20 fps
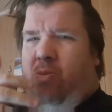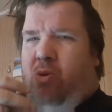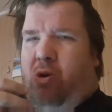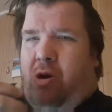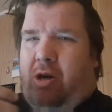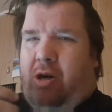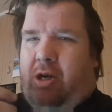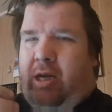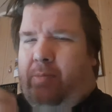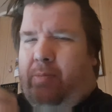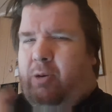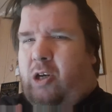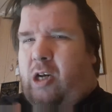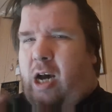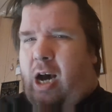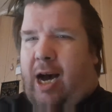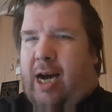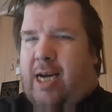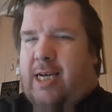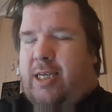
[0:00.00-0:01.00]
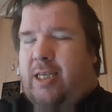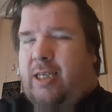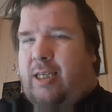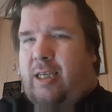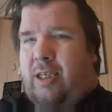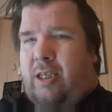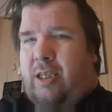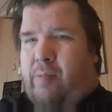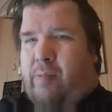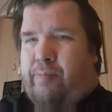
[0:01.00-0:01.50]
were some
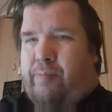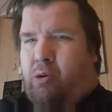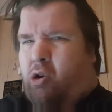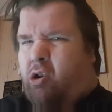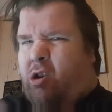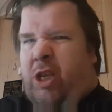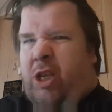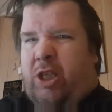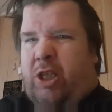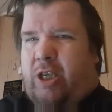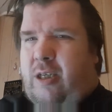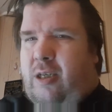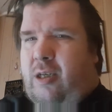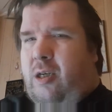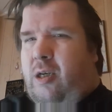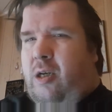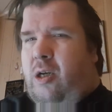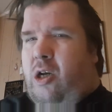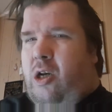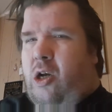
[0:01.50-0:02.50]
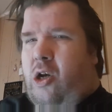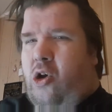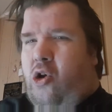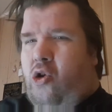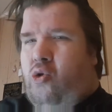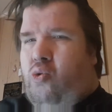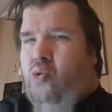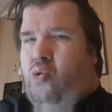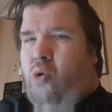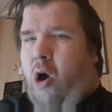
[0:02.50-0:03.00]
guys, some boys
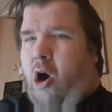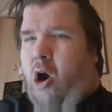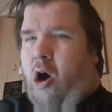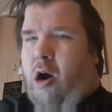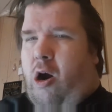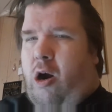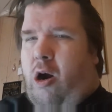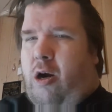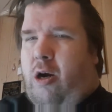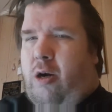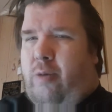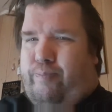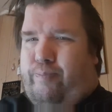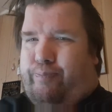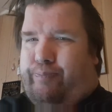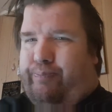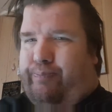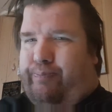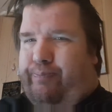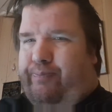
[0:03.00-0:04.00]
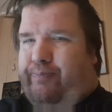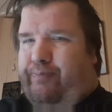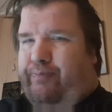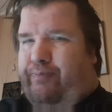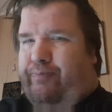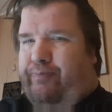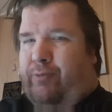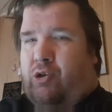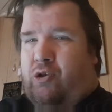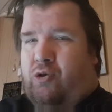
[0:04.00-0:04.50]
who are
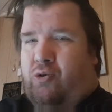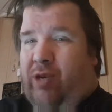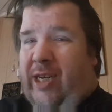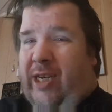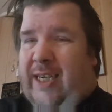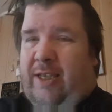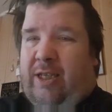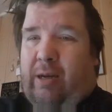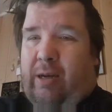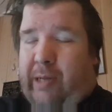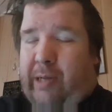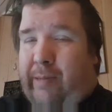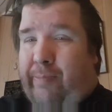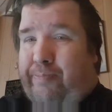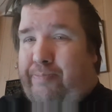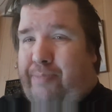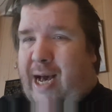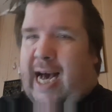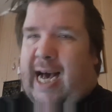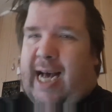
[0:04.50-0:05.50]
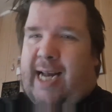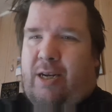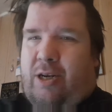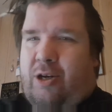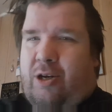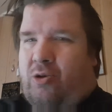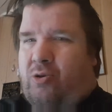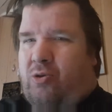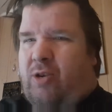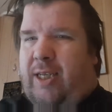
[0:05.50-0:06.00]
doing something
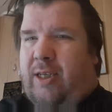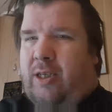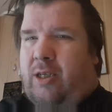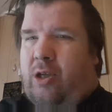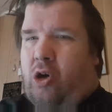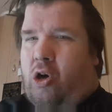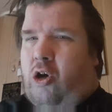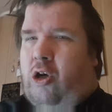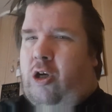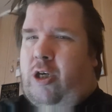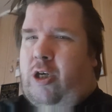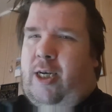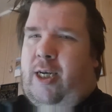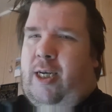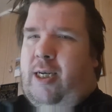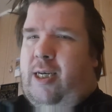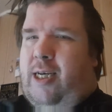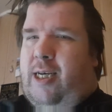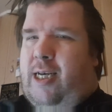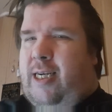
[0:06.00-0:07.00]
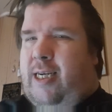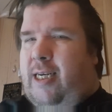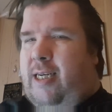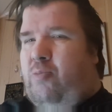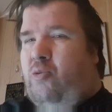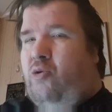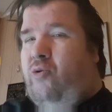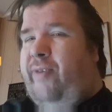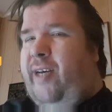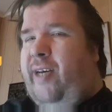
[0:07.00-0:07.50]
bad to this dog in
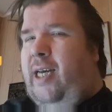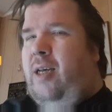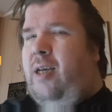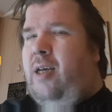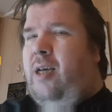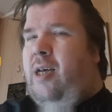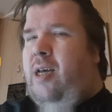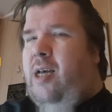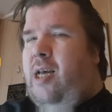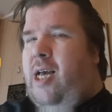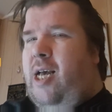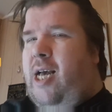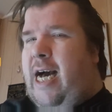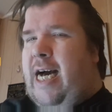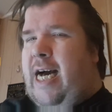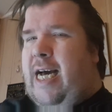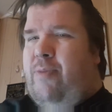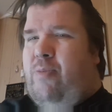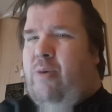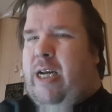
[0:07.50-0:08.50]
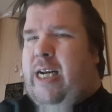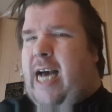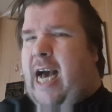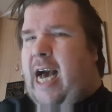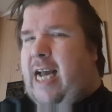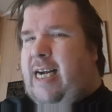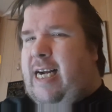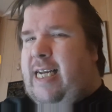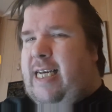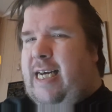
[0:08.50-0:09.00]
the movie. And when
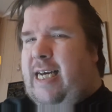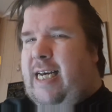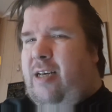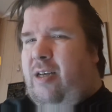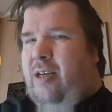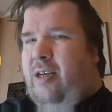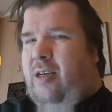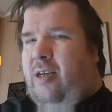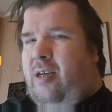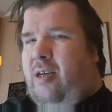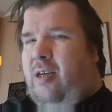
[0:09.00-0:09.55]
Annie